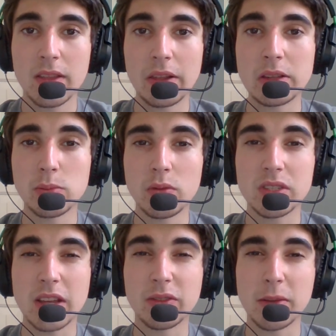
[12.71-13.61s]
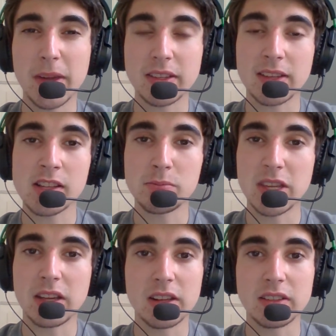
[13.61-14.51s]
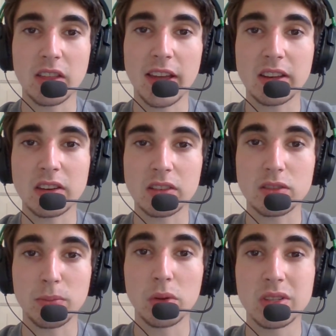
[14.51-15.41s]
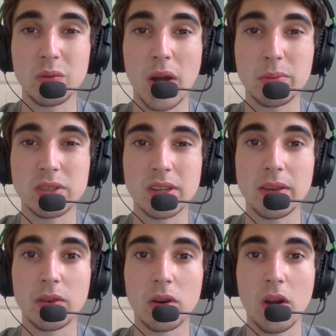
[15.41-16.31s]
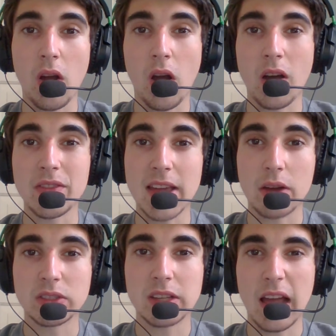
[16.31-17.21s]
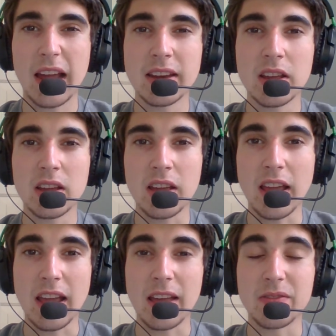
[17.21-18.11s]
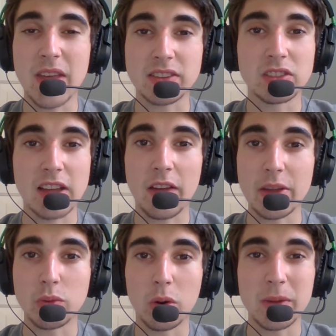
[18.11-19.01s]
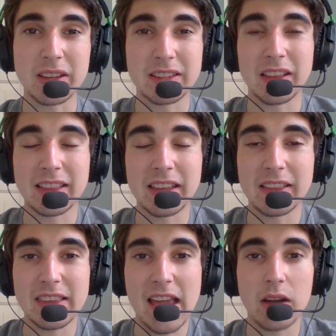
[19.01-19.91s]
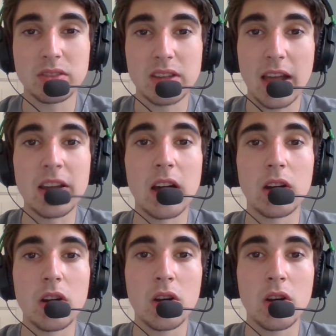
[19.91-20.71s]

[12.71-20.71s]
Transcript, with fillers: Now, this move definitely makes sense because they like an explosive wide receiver on the outside, and that's just how they roll because they like to get the outside uh,